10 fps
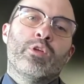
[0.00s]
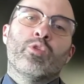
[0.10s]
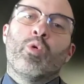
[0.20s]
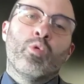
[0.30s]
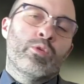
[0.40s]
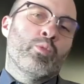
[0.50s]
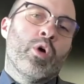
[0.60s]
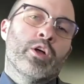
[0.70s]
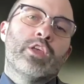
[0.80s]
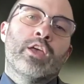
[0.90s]
and only
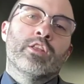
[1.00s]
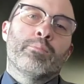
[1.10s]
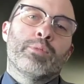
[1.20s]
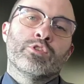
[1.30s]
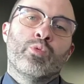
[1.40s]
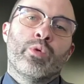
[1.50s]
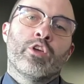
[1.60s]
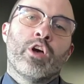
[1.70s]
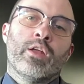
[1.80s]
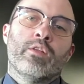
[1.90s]
wanted to end up pursuing
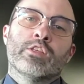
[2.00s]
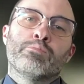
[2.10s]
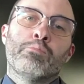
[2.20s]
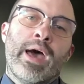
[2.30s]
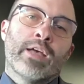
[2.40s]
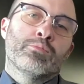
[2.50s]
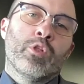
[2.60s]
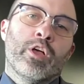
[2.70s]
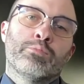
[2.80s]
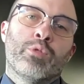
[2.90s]
kind of this
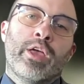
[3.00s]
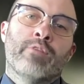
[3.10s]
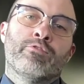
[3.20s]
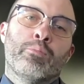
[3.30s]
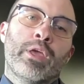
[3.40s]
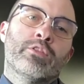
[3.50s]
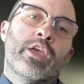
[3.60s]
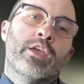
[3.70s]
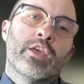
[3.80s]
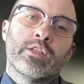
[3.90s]
maximalized plan for
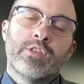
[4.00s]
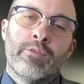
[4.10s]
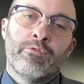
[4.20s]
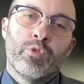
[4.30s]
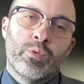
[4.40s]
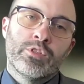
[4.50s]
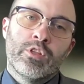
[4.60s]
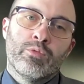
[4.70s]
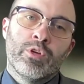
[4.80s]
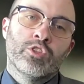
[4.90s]
maintaining its influence in
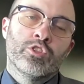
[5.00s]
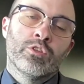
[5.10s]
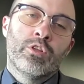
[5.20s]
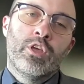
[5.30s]
the region.